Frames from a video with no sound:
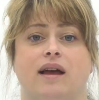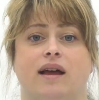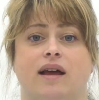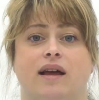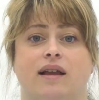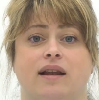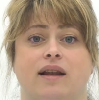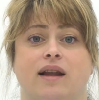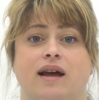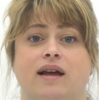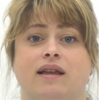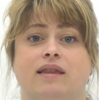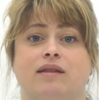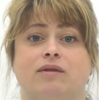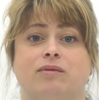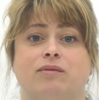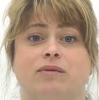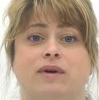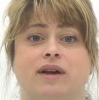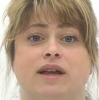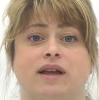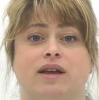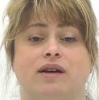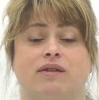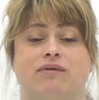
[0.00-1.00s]
Another
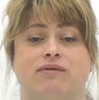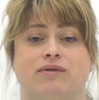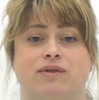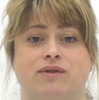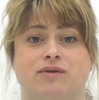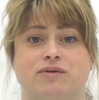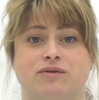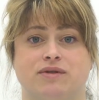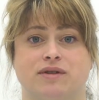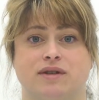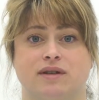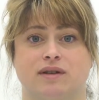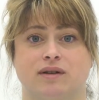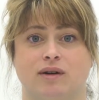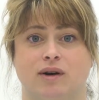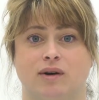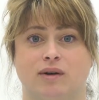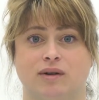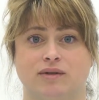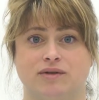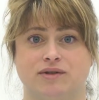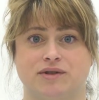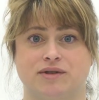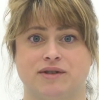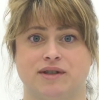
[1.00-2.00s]
way of using
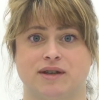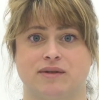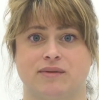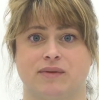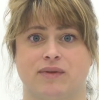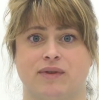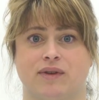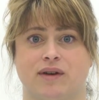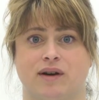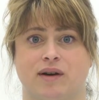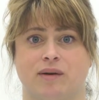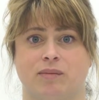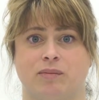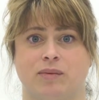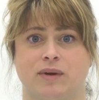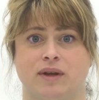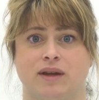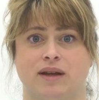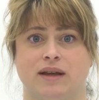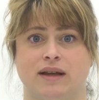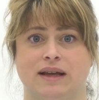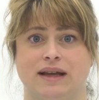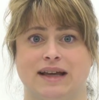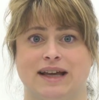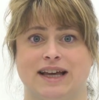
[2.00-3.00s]
ultrasound
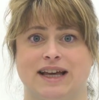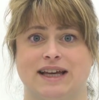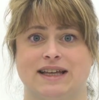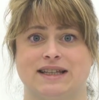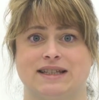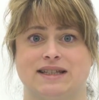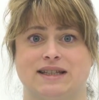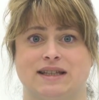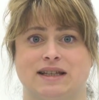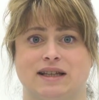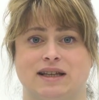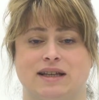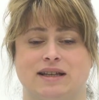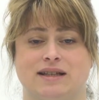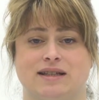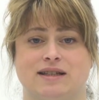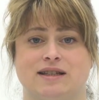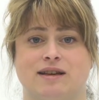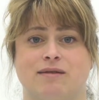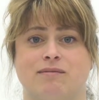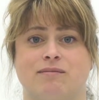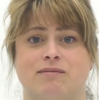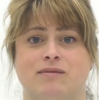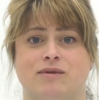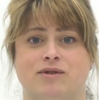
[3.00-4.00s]
therapy is the
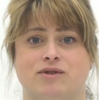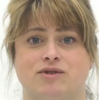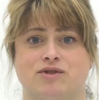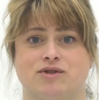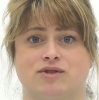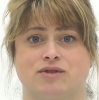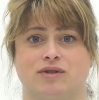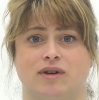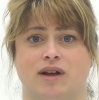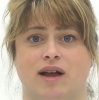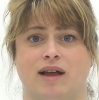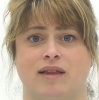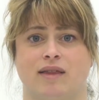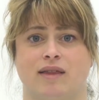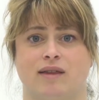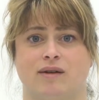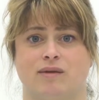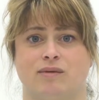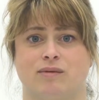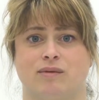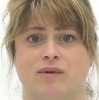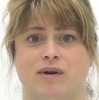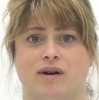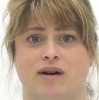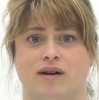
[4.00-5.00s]
submersion
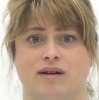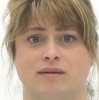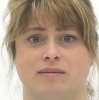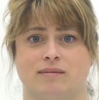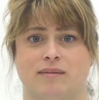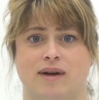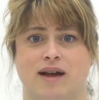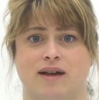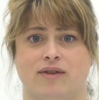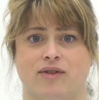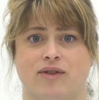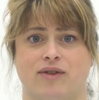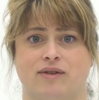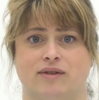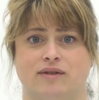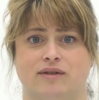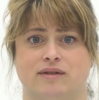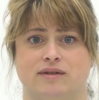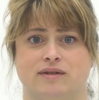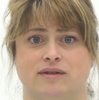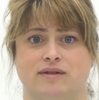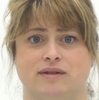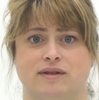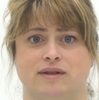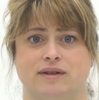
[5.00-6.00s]
underwater
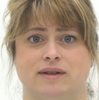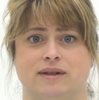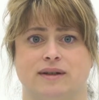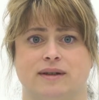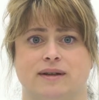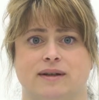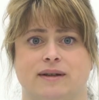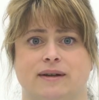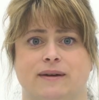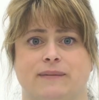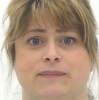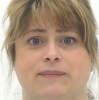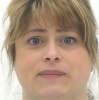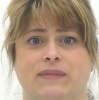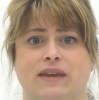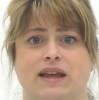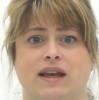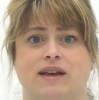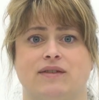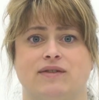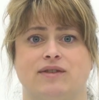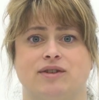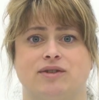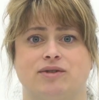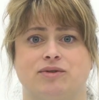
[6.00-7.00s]
method.
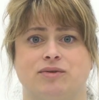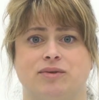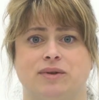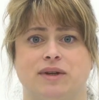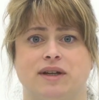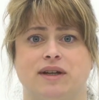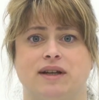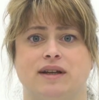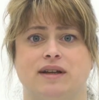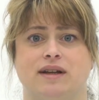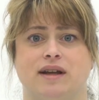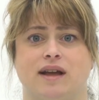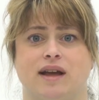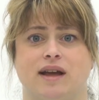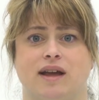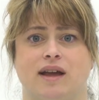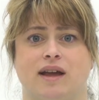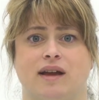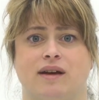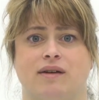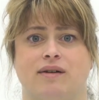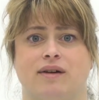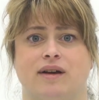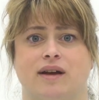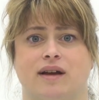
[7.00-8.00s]
If the treated
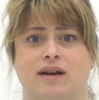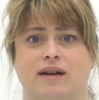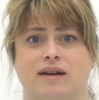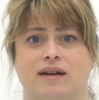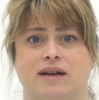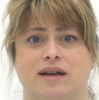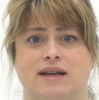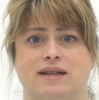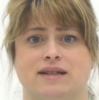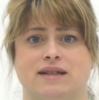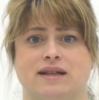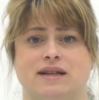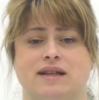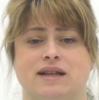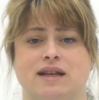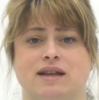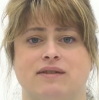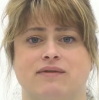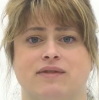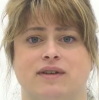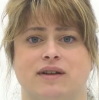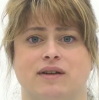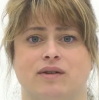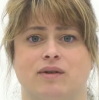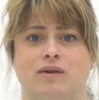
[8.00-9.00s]
area is
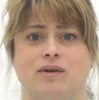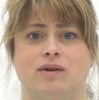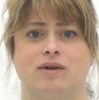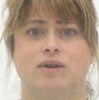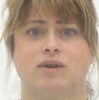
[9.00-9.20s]
uneven or